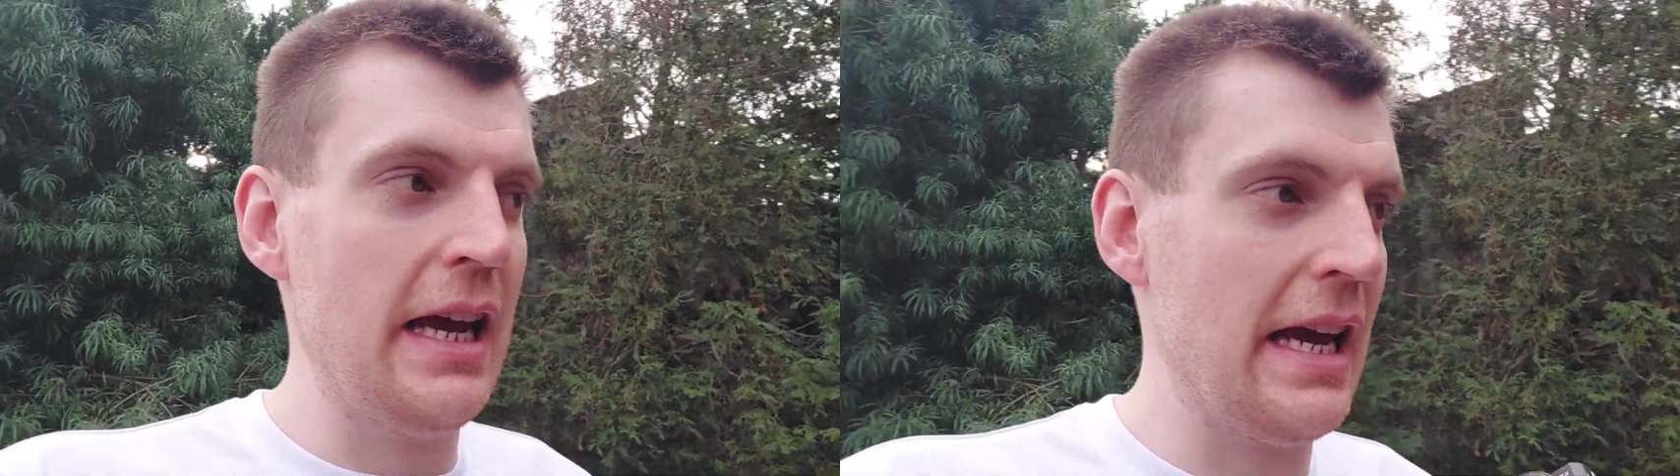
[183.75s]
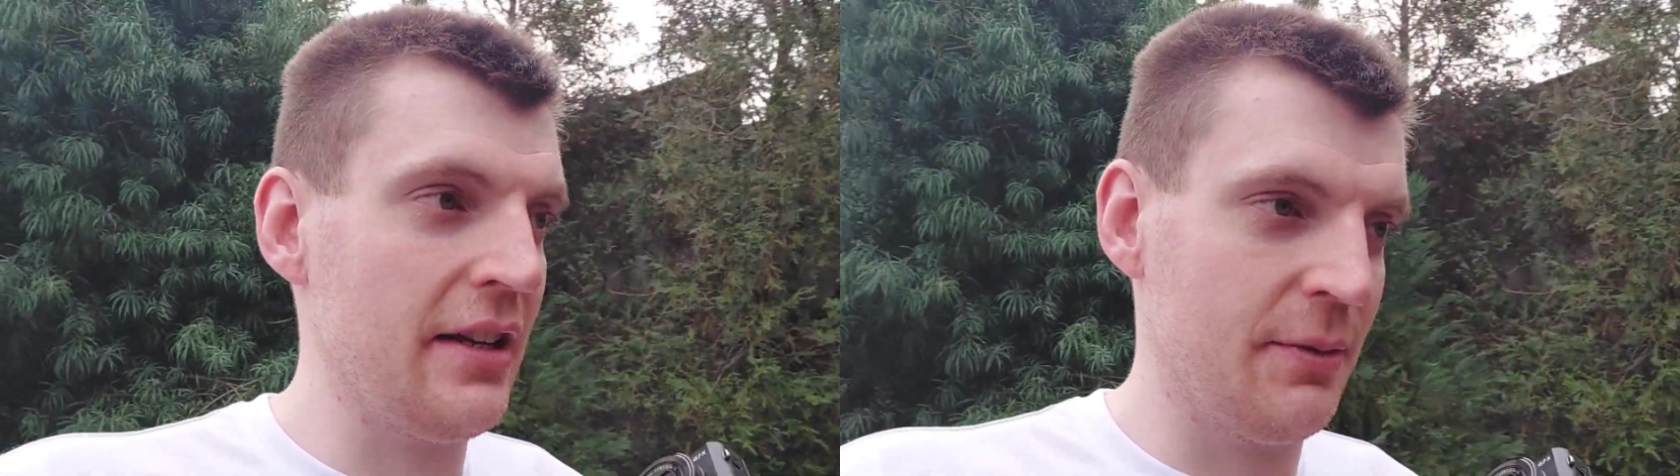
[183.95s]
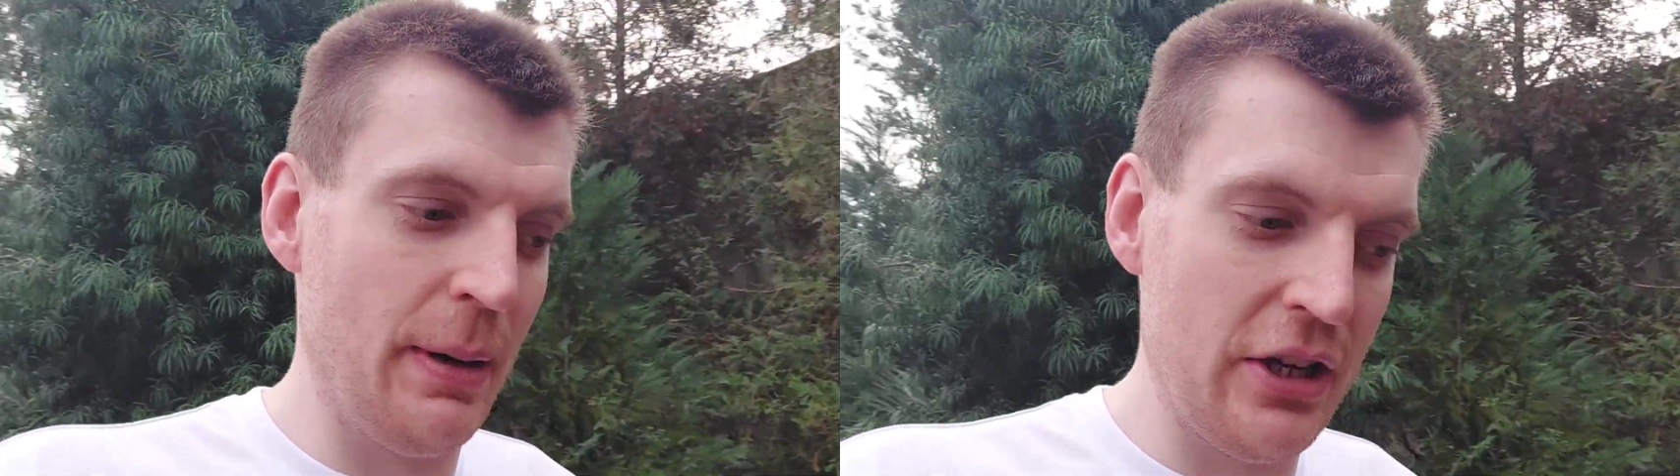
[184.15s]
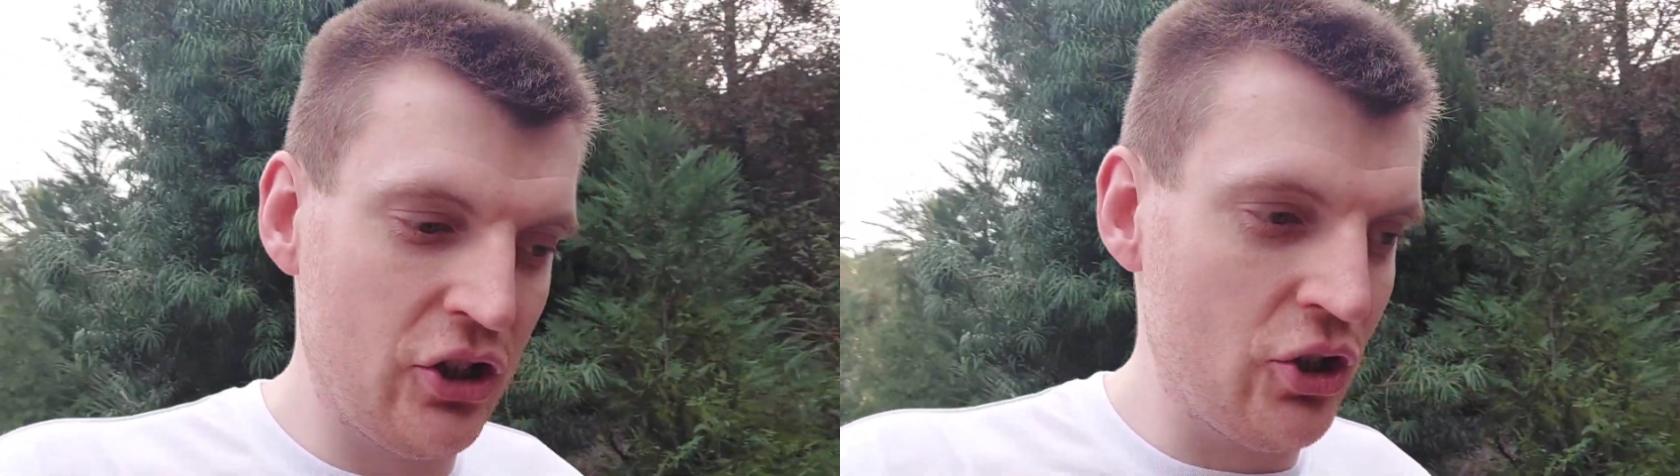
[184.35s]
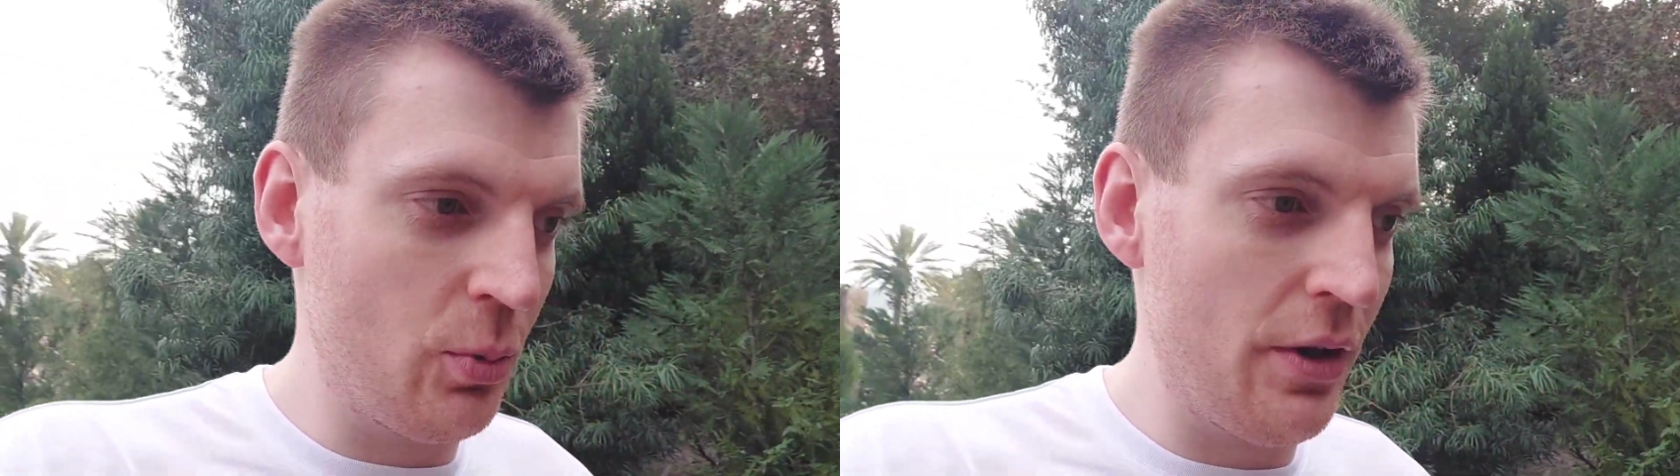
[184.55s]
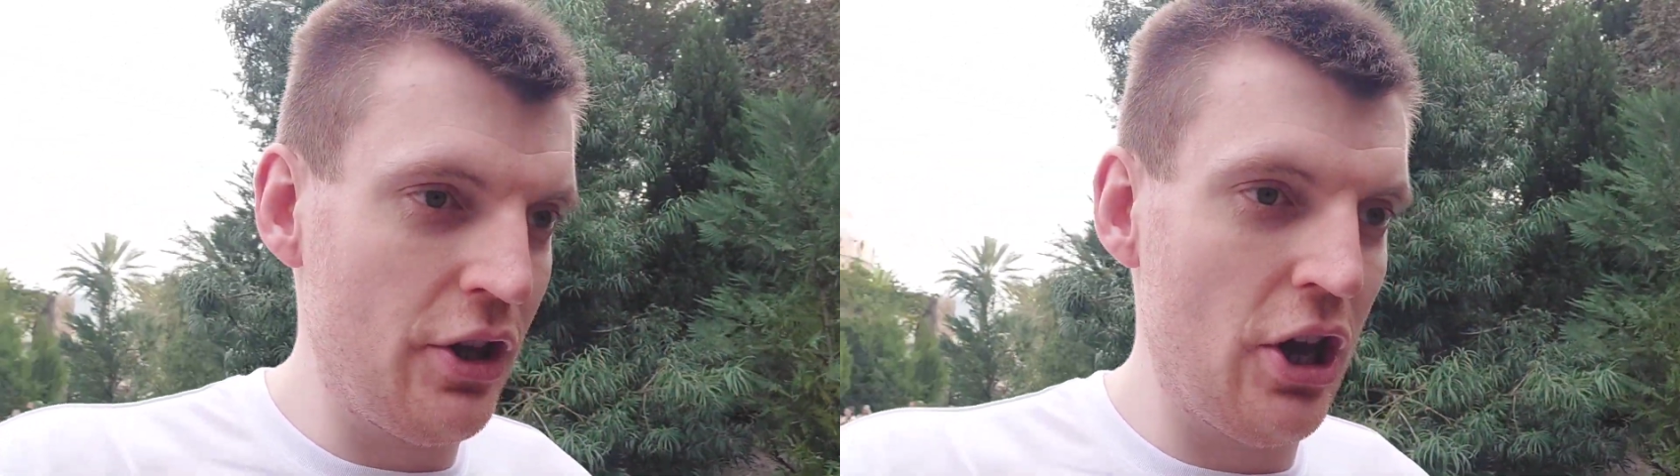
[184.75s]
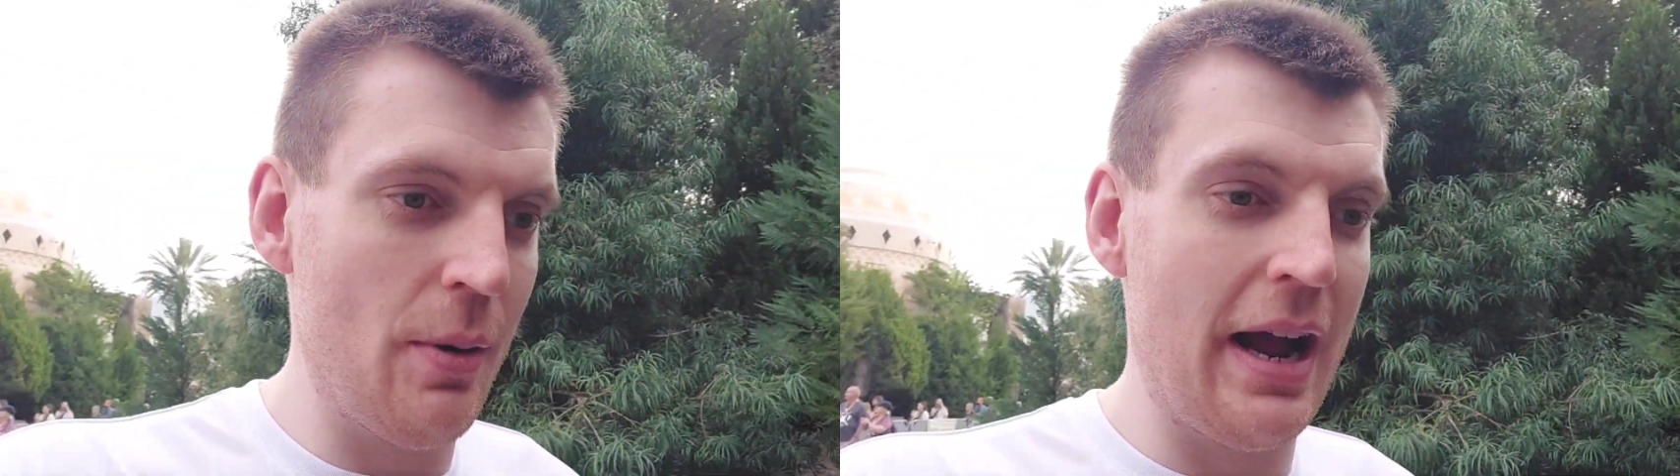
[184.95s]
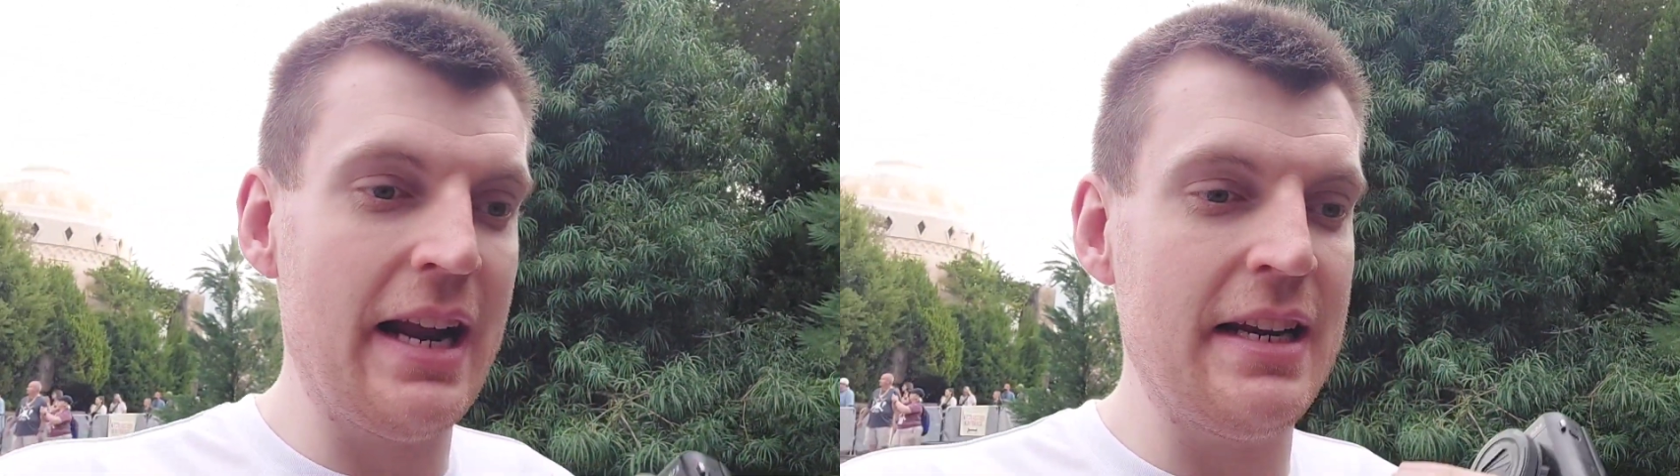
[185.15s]
he has pictures with
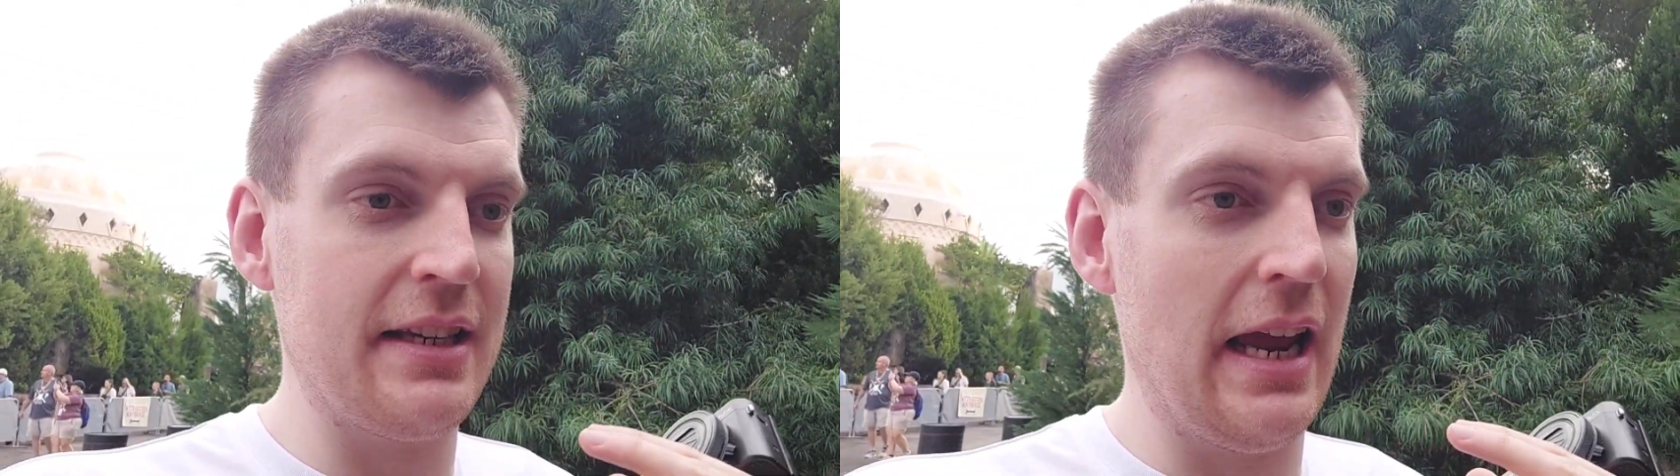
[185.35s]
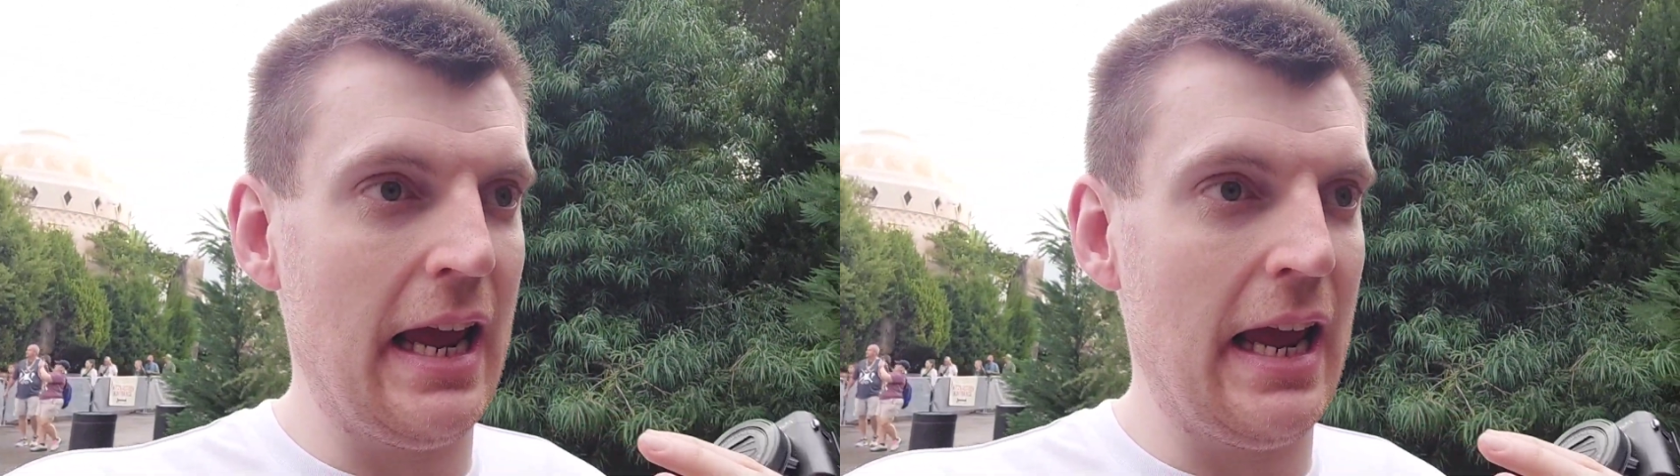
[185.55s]
you and